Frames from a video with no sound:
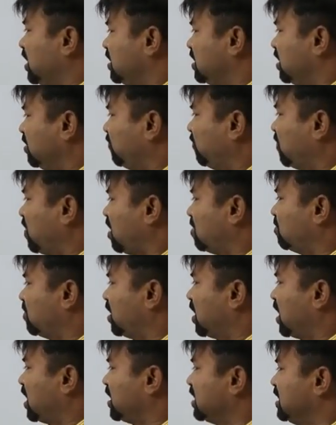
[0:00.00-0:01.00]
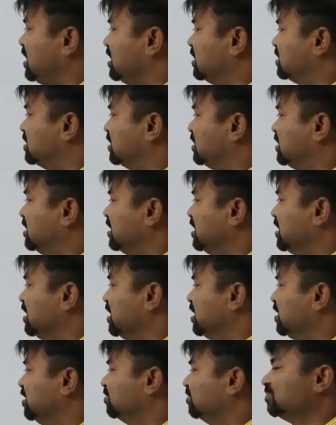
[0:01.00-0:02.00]
in that formula is
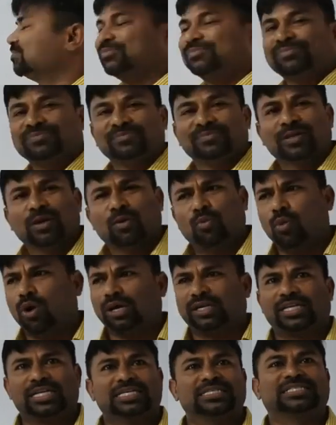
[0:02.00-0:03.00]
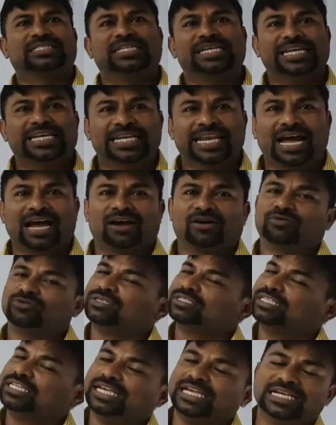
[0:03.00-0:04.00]
d. What is d
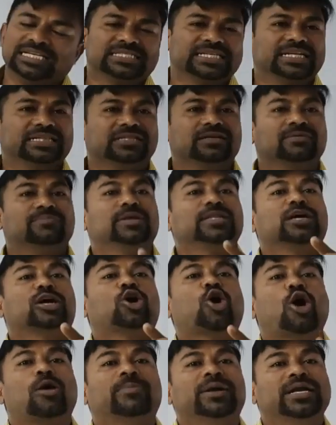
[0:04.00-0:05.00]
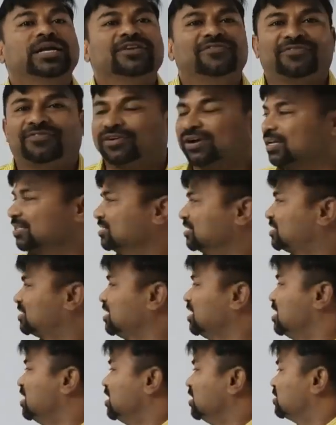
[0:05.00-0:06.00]
now? D is nothing but the common
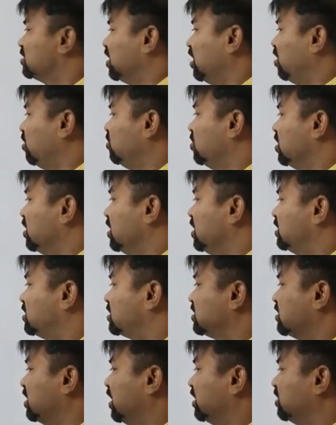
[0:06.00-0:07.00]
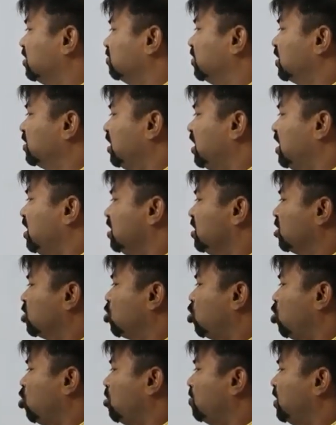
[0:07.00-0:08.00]
difference. So it's nothing but the
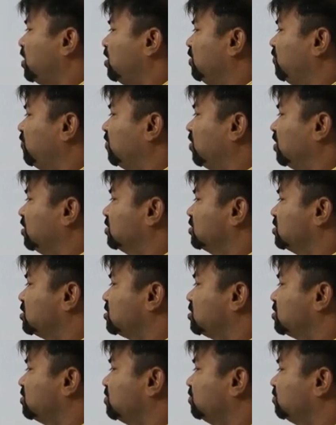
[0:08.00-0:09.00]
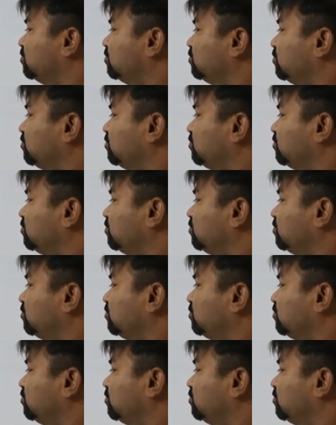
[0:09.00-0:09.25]
common difference.